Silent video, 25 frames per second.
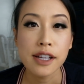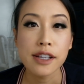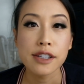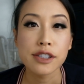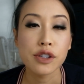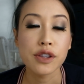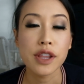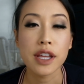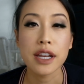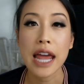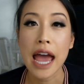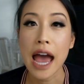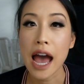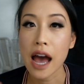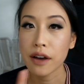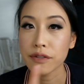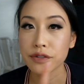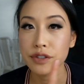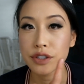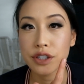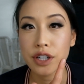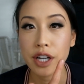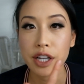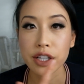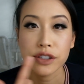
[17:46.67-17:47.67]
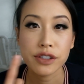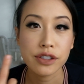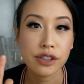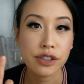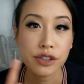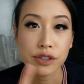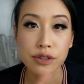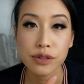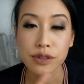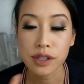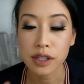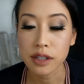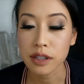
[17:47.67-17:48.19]
So then after I
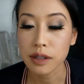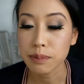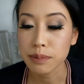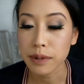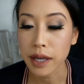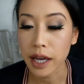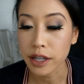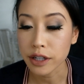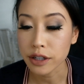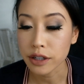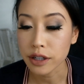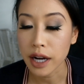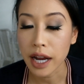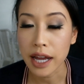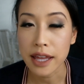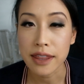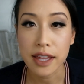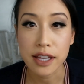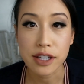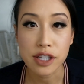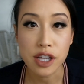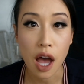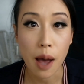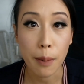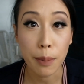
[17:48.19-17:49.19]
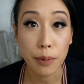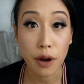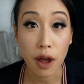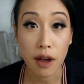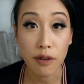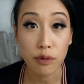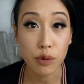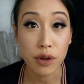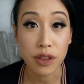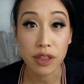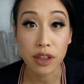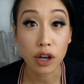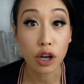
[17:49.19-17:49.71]
use the lip liner, I then top it
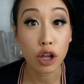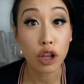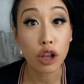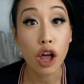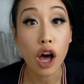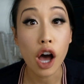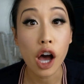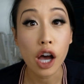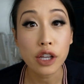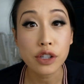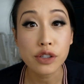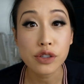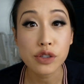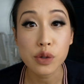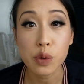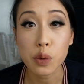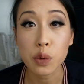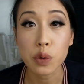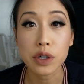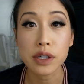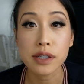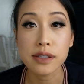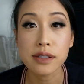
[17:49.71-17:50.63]
off with a gloss or